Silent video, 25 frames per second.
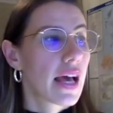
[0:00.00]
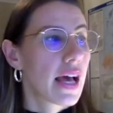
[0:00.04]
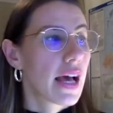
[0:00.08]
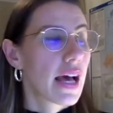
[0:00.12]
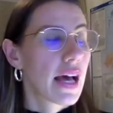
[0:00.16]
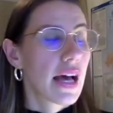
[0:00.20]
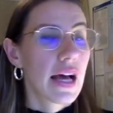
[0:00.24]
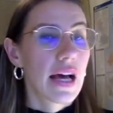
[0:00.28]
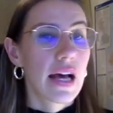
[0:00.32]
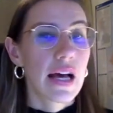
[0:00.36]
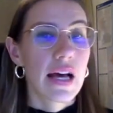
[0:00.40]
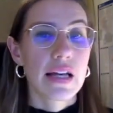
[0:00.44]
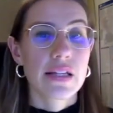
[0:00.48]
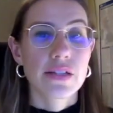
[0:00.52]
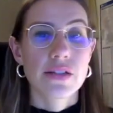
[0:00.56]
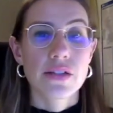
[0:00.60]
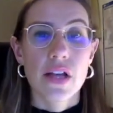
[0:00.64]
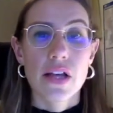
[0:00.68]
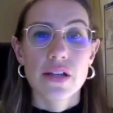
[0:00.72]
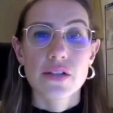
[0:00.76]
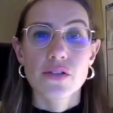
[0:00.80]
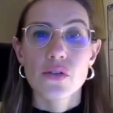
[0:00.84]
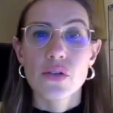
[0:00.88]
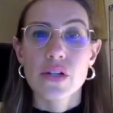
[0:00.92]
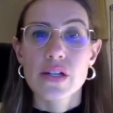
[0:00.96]
As
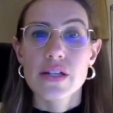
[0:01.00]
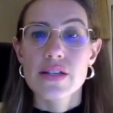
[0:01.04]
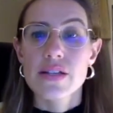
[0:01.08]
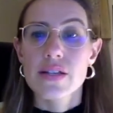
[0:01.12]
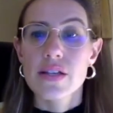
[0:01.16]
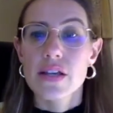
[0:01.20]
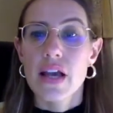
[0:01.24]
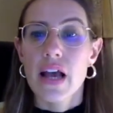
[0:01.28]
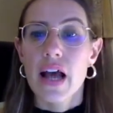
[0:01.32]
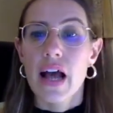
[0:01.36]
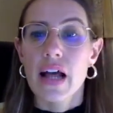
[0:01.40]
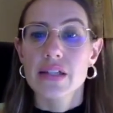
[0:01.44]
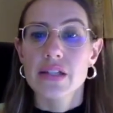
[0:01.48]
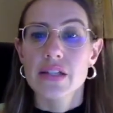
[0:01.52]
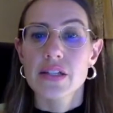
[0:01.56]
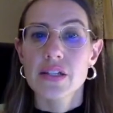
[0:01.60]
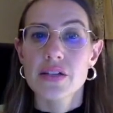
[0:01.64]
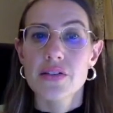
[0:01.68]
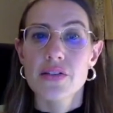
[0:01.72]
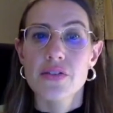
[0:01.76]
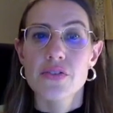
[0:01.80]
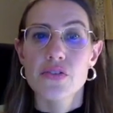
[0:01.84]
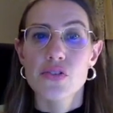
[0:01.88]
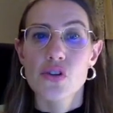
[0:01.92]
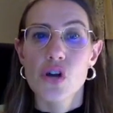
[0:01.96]
you can see at
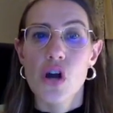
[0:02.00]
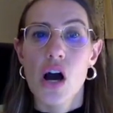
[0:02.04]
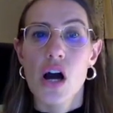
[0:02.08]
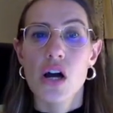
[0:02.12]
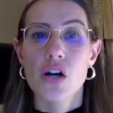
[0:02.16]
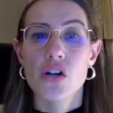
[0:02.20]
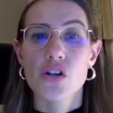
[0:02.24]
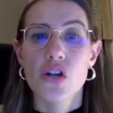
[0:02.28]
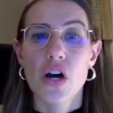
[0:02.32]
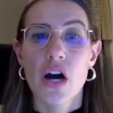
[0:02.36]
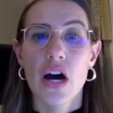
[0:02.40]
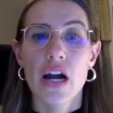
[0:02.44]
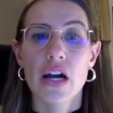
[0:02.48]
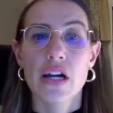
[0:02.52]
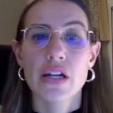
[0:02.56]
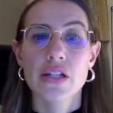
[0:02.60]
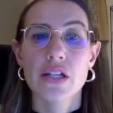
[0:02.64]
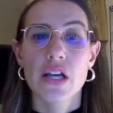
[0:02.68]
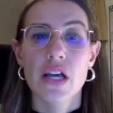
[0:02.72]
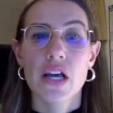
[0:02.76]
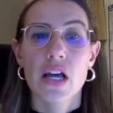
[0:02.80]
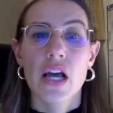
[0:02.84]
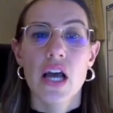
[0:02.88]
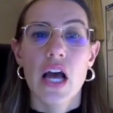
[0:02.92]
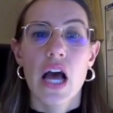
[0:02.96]
this chart,